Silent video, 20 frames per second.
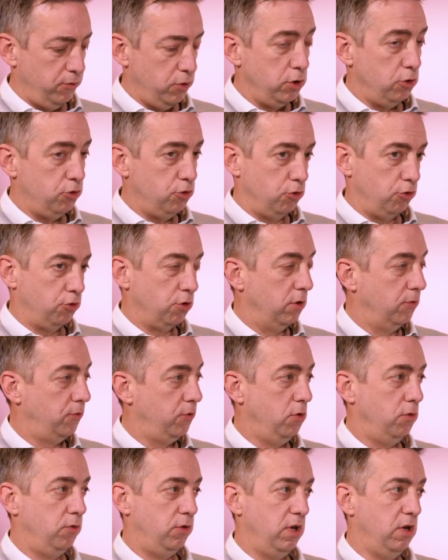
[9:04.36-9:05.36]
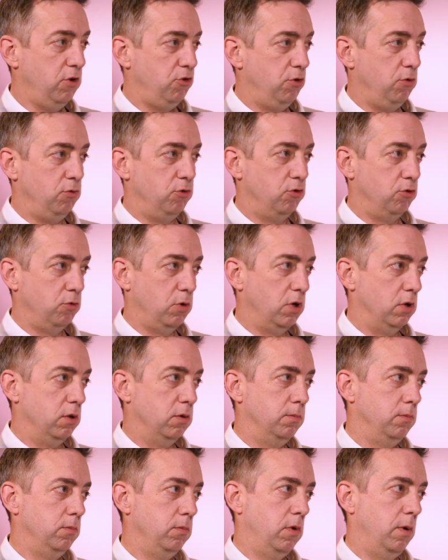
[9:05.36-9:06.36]
only touched on a few of the issues as well.
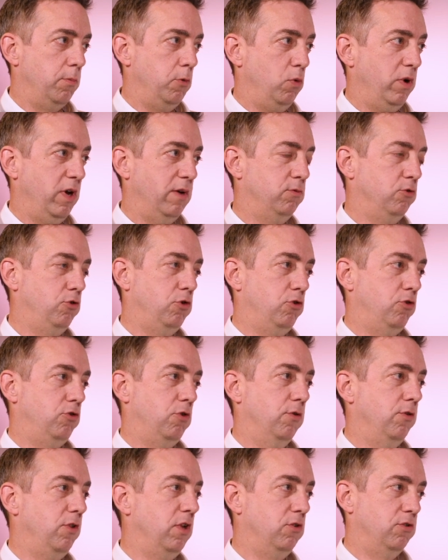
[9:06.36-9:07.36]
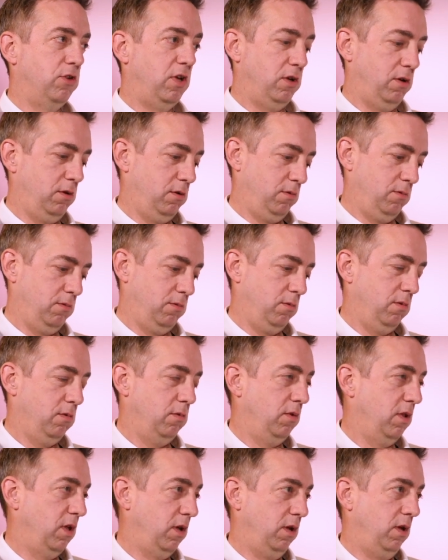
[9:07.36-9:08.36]
We haven't touched on things like
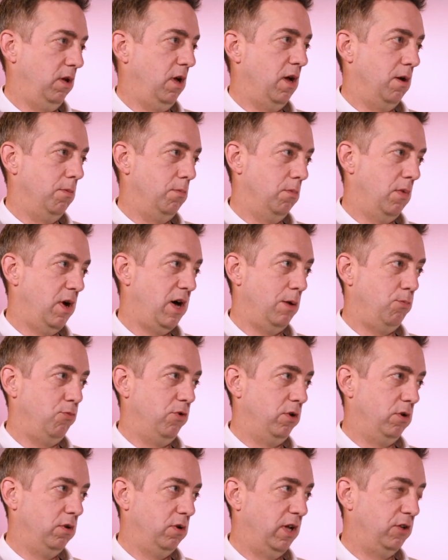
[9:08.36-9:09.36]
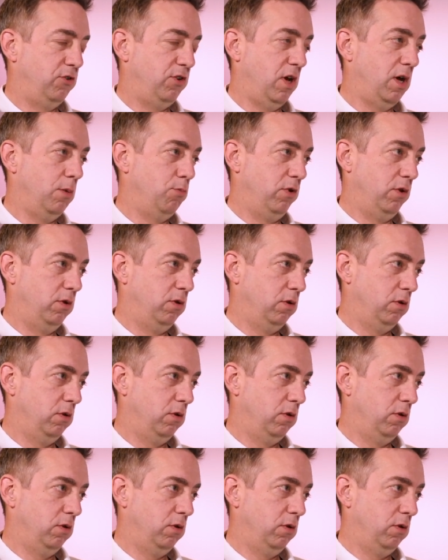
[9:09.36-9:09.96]
the anti-hybrid